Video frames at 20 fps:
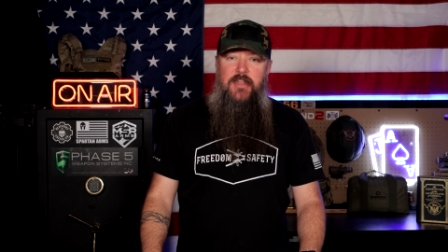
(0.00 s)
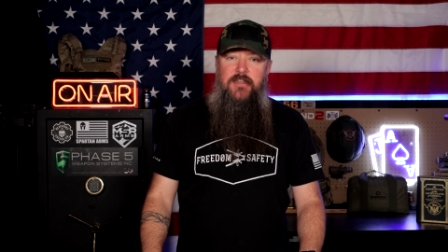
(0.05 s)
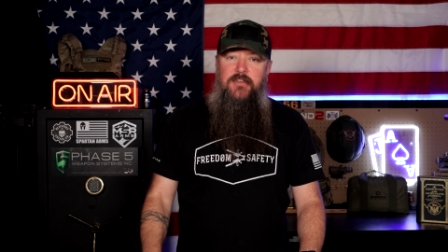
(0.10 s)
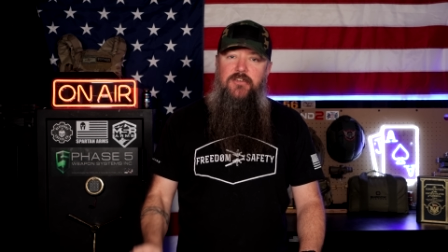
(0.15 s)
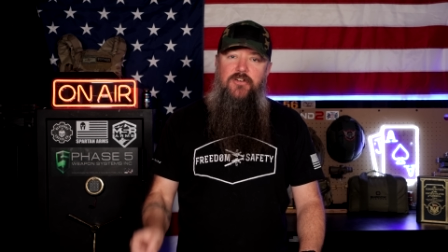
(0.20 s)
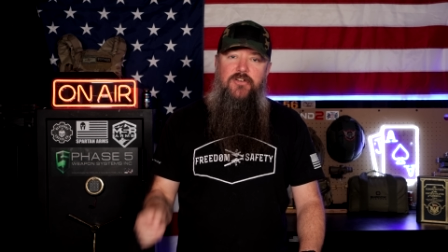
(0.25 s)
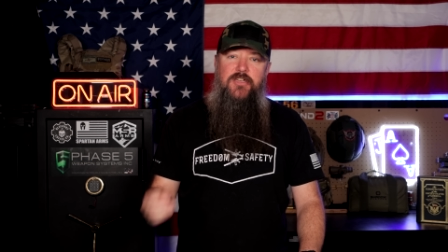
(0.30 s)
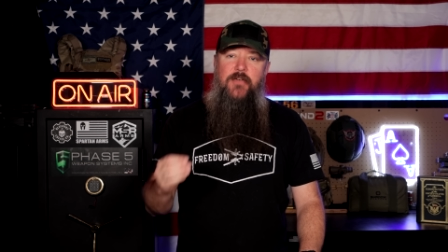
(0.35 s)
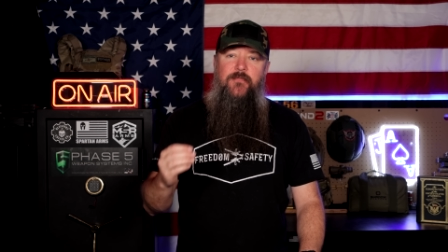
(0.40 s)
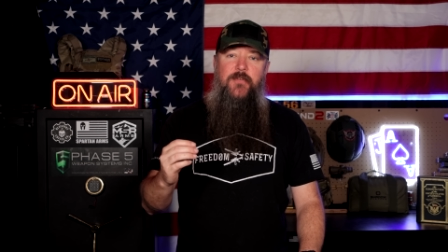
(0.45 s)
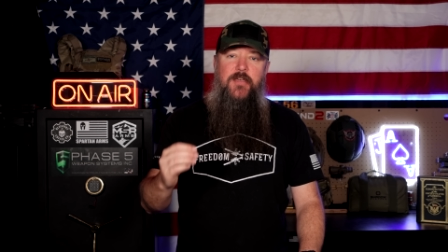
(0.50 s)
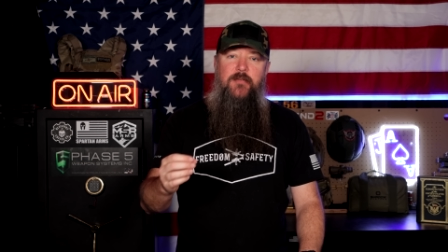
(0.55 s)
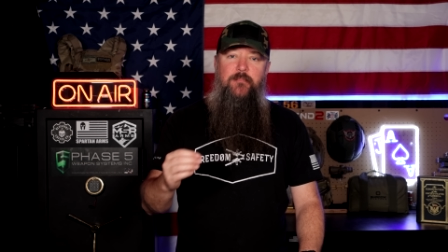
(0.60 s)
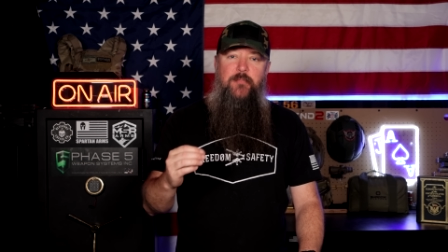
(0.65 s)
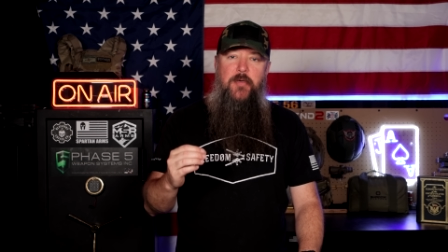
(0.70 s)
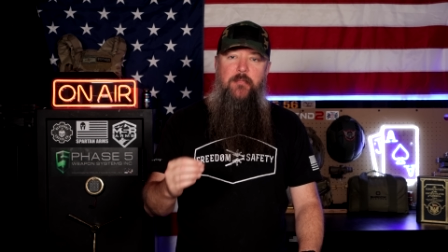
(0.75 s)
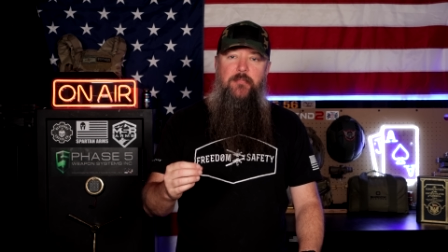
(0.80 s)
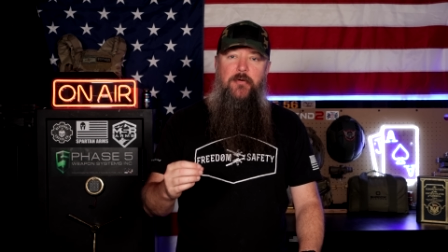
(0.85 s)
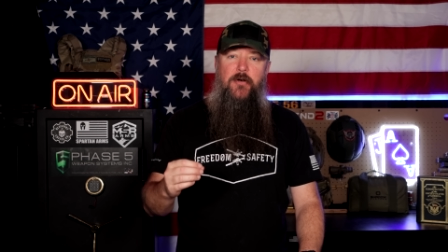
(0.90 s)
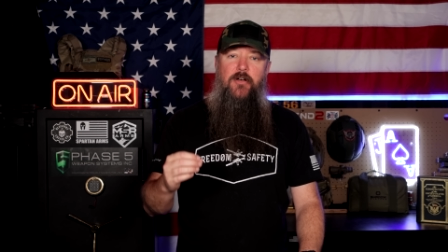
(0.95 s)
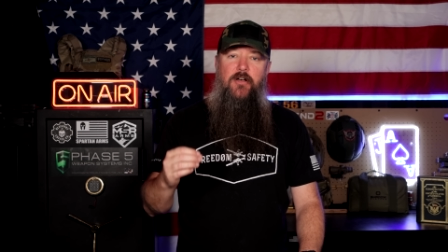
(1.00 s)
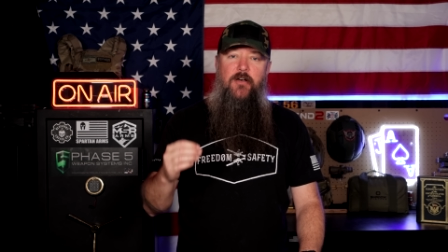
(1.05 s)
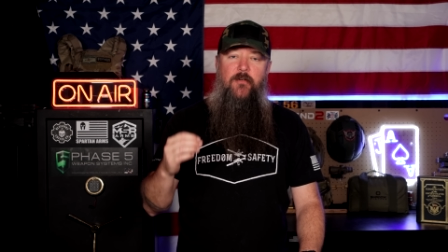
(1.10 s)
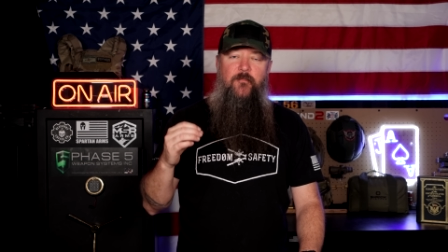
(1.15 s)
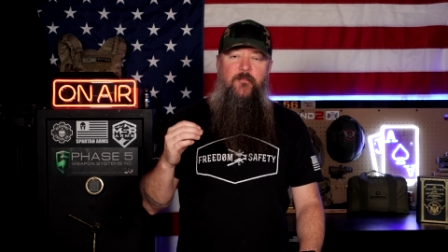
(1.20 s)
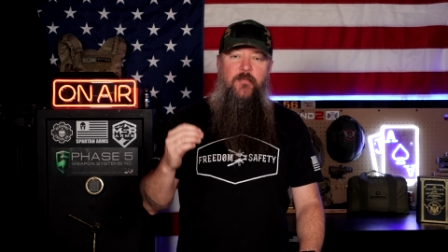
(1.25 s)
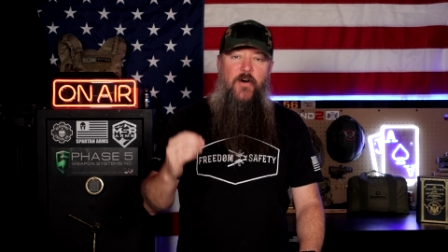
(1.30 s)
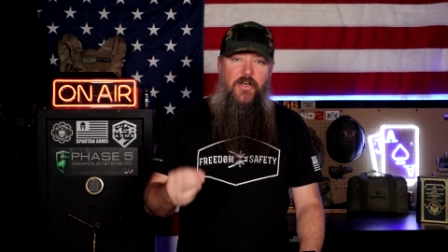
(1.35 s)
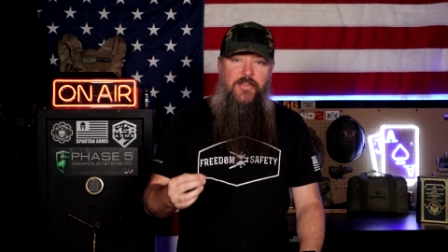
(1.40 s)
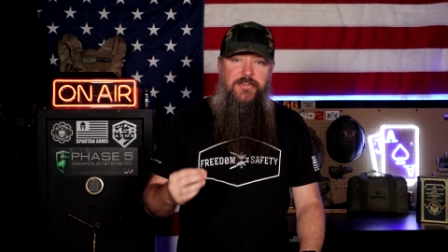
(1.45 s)
And you're giving people a
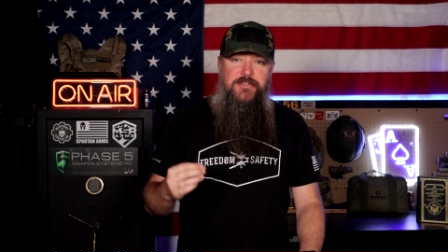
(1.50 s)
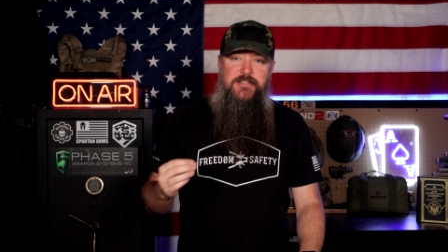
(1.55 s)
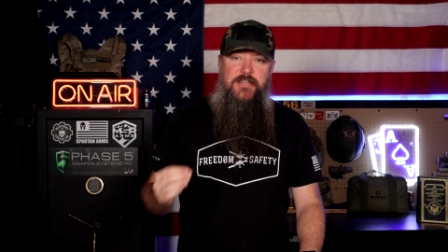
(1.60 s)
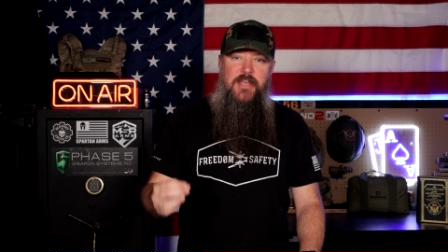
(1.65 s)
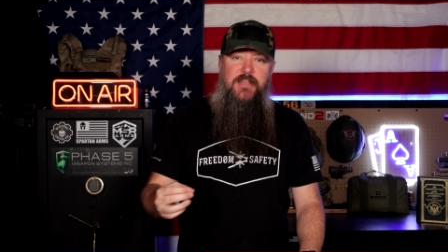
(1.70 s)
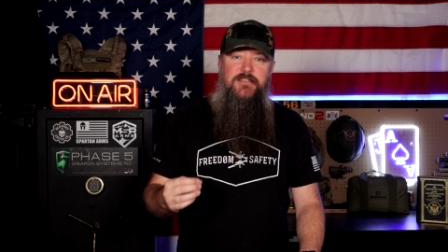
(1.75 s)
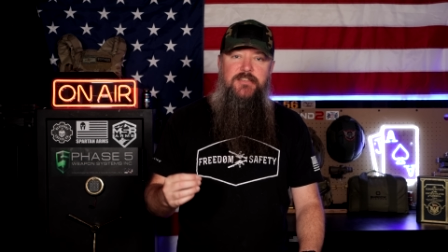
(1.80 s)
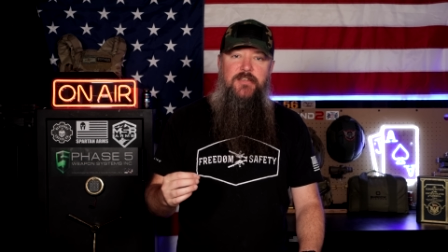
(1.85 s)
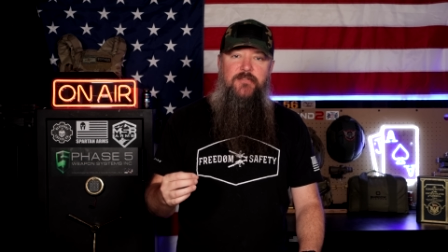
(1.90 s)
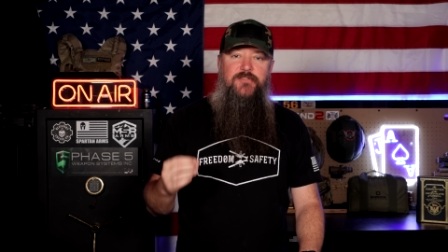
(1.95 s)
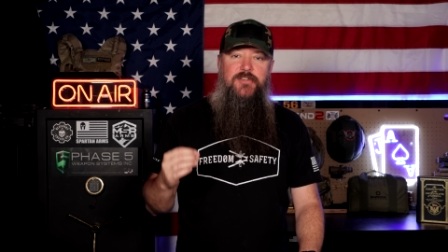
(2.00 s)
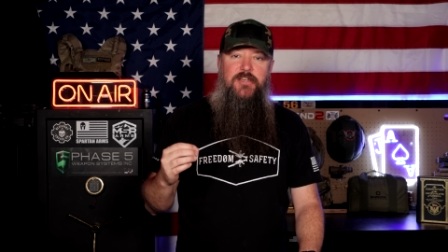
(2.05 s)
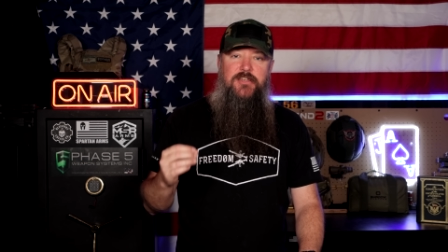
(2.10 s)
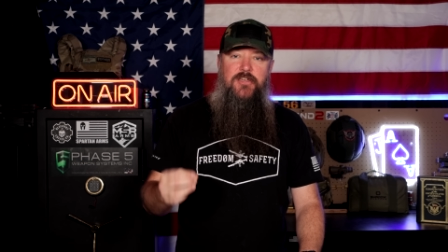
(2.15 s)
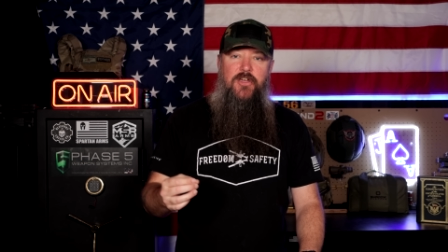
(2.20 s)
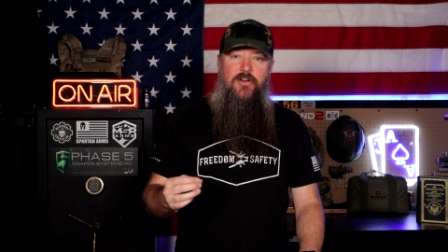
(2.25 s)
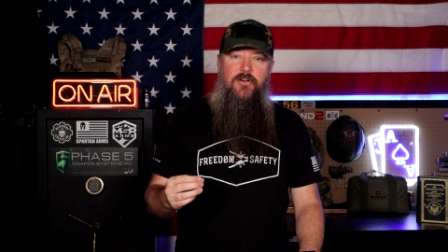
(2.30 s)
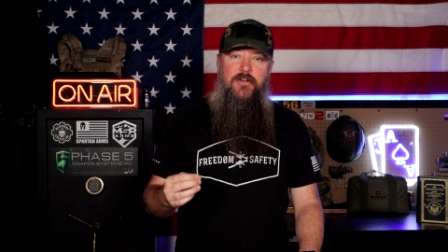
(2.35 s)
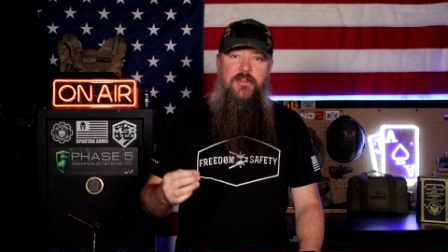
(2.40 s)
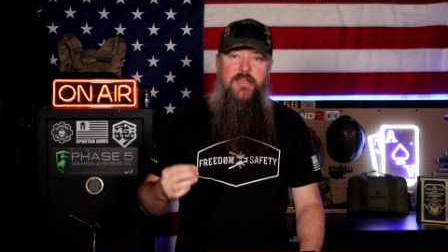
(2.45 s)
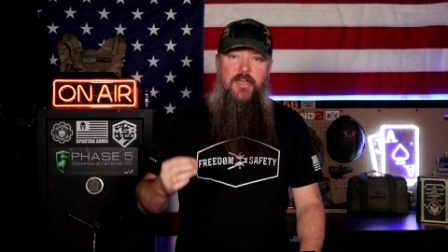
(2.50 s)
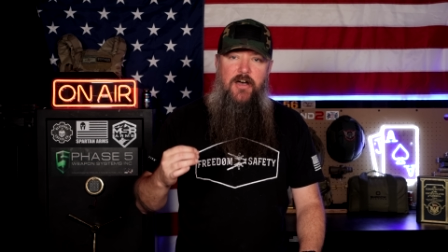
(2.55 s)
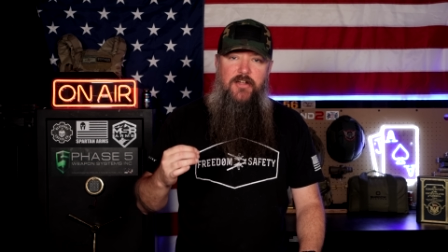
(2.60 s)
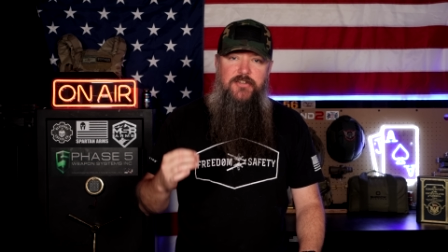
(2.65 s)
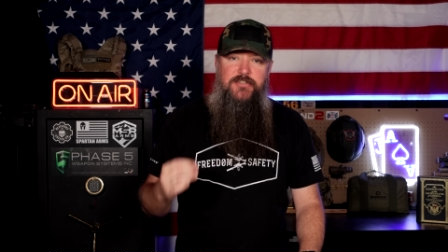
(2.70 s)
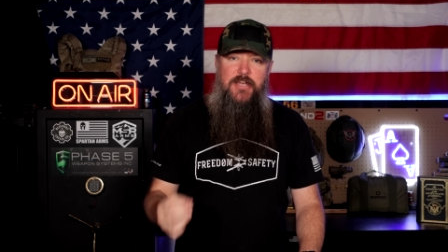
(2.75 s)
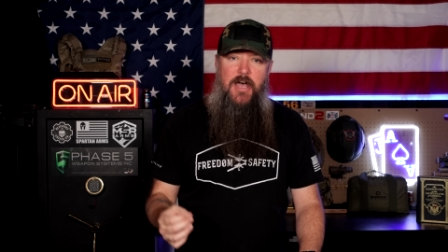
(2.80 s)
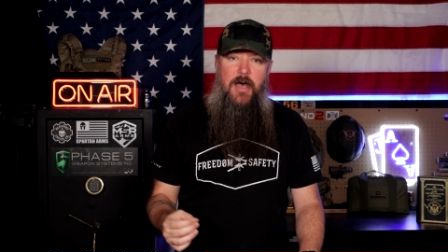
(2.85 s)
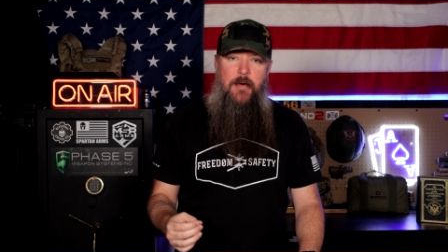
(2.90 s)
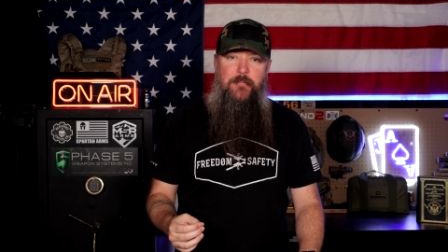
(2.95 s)
false sense of security
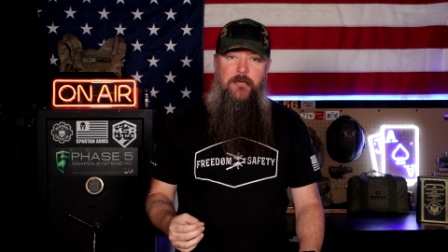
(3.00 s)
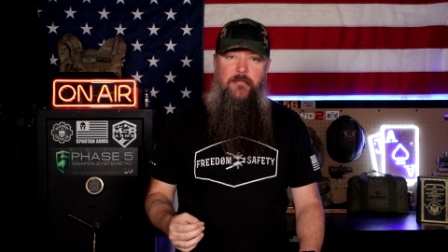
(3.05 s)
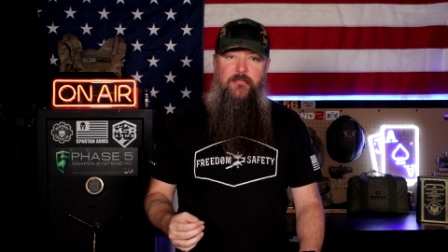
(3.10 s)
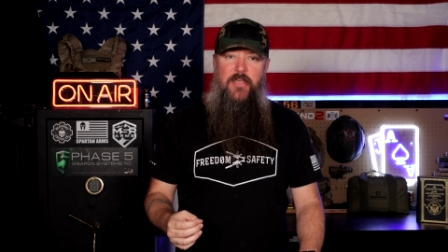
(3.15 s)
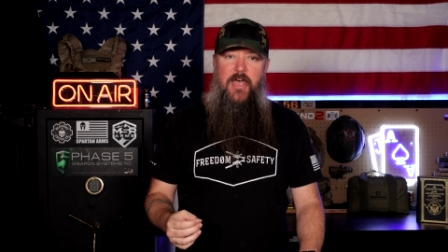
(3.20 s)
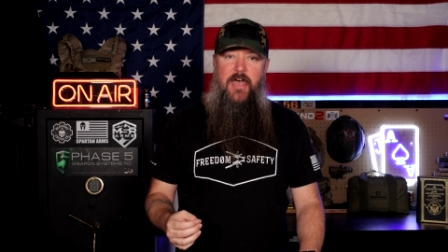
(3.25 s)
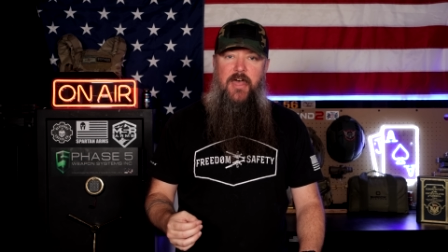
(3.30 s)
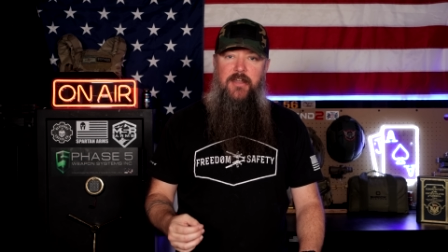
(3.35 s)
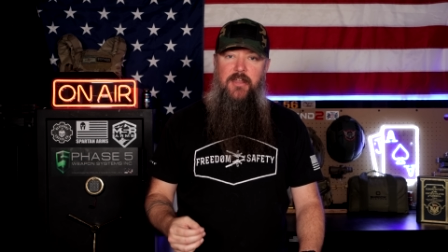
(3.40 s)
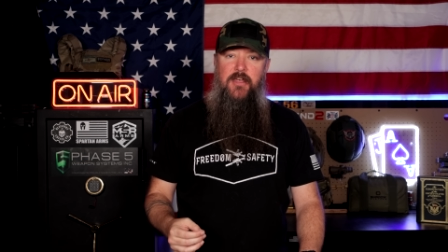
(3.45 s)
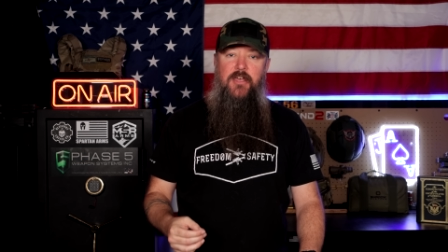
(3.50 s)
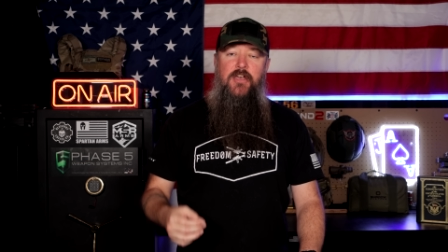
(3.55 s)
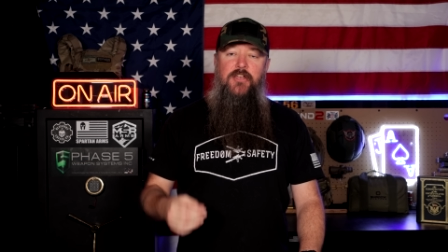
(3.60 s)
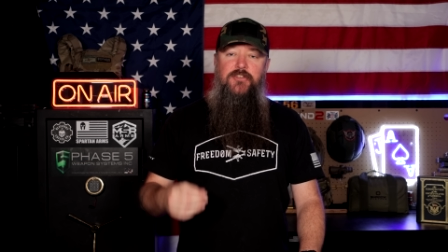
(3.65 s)
on top of that.